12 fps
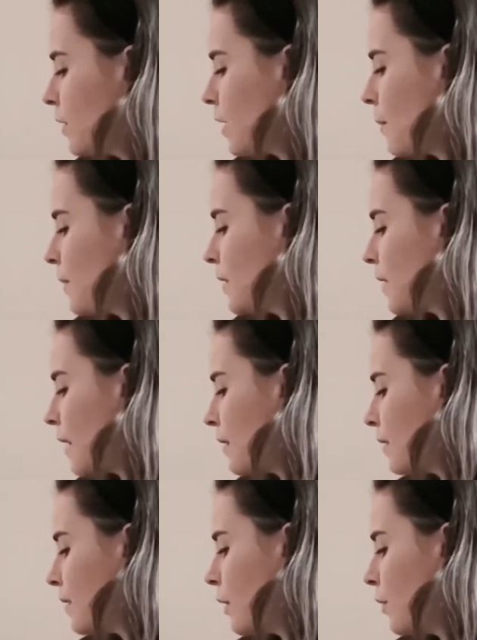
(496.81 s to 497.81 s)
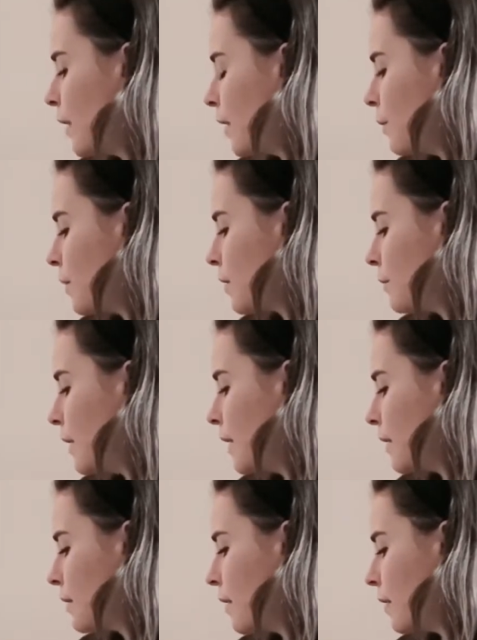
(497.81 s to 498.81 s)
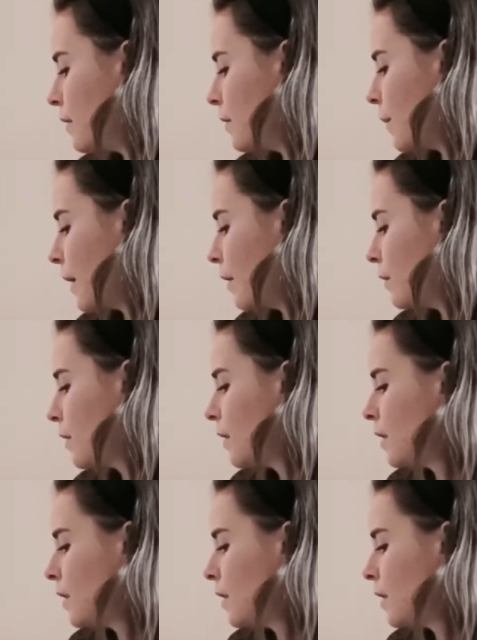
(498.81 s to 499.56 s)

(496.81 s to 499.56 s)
coming together slowly, which I'm really excited about.